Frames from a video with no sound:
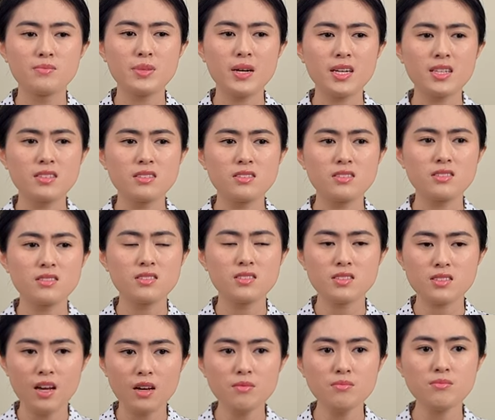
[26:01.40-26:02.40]
But
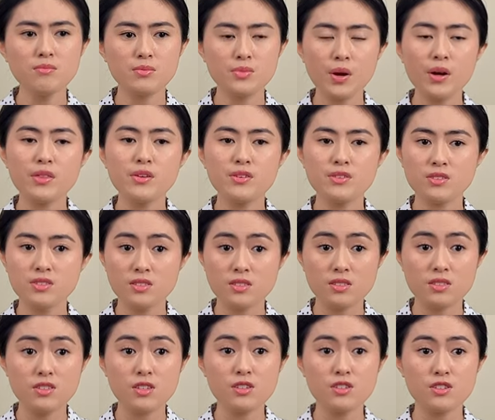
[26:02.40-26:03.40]
some brothers
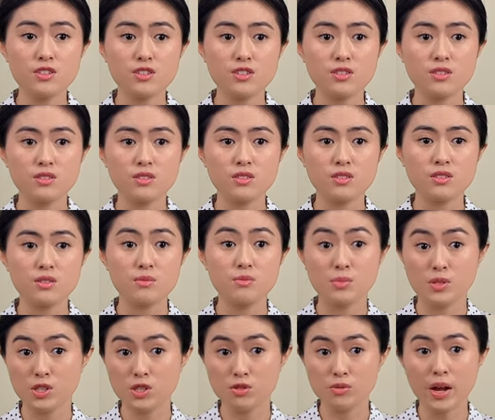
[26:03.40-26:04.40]
and sisters
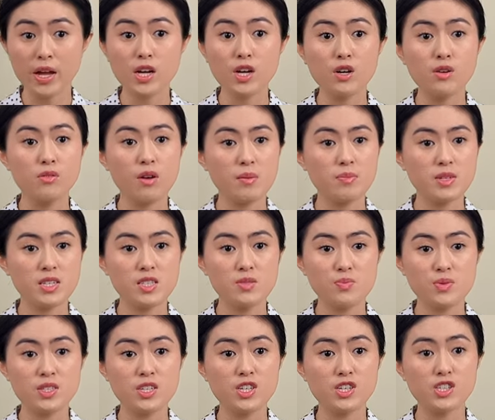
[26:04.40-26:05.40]
betray corrupt
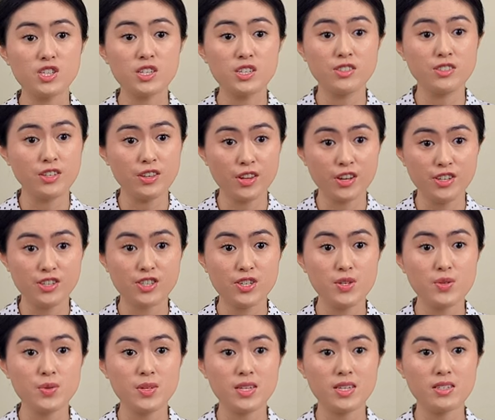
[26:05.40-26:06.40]
dispositions in their
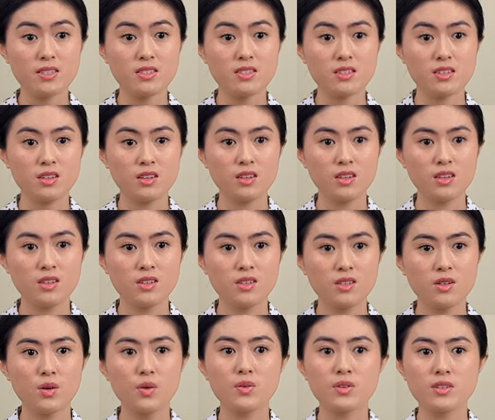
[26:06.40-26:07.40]
duties,
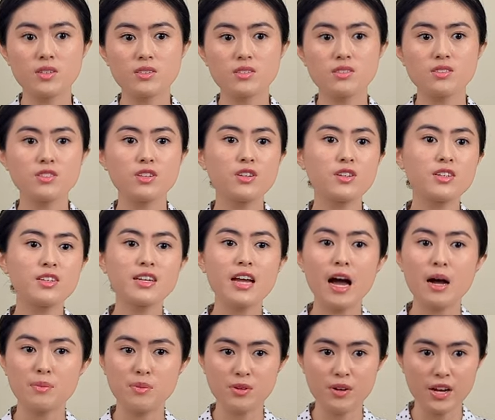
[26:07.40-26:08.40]
or certain
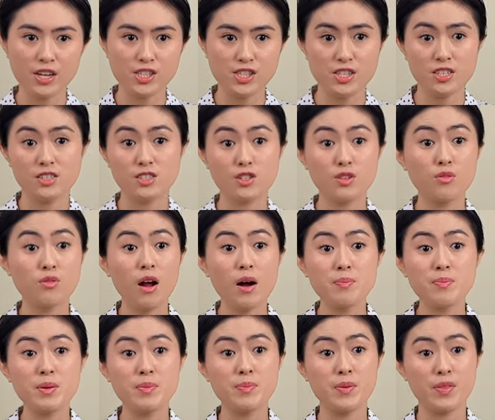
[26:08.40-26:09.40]
aberrations
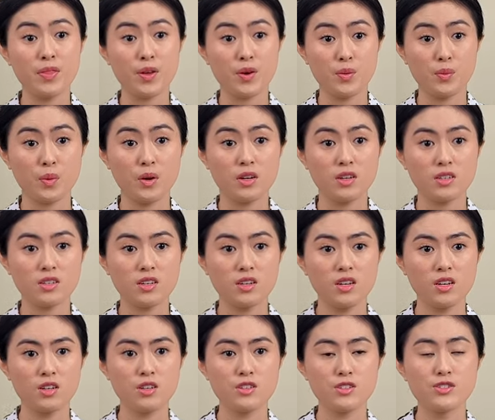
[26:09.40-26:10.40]
crop up in their work
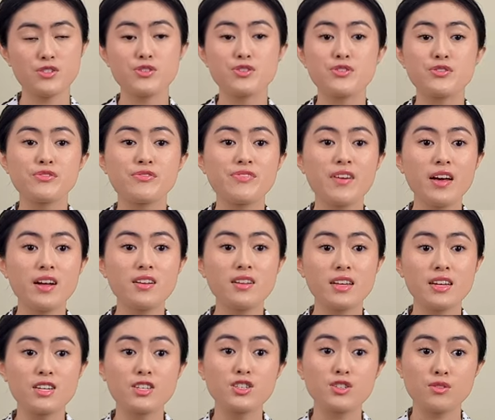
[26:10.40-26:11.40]
due to
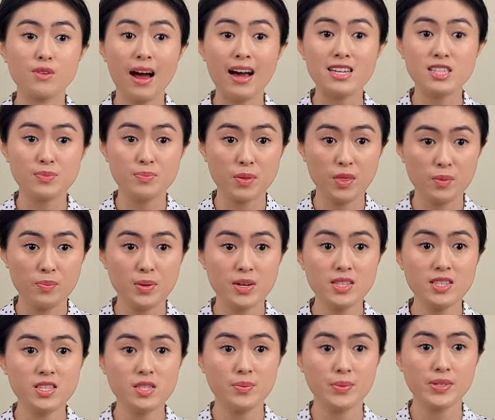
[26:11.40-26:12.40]
failing to grasp the
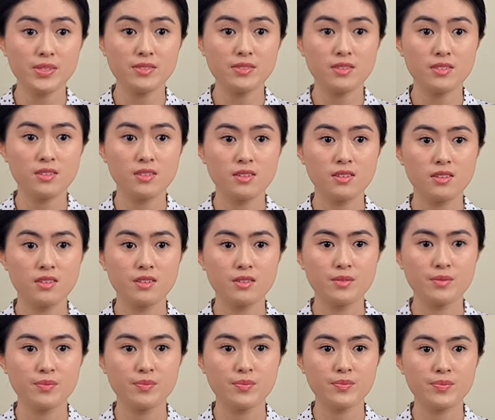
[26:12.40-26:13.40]
principles.
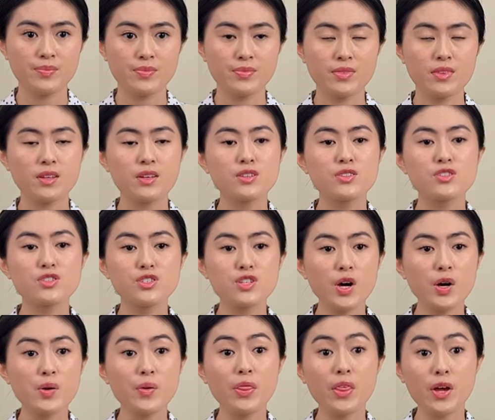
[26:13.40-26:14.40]
And
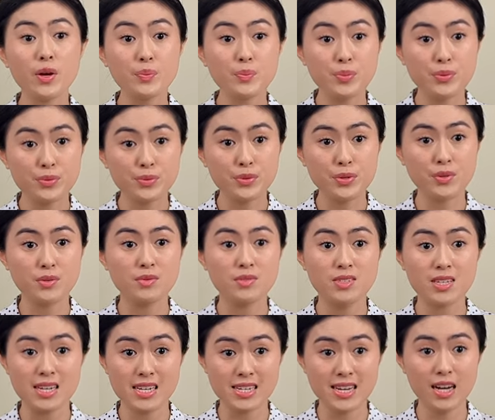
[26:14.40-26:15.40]
so they are
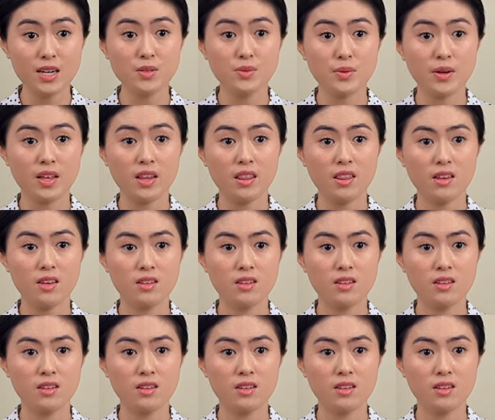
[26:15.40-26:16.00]
pruned and dealt with.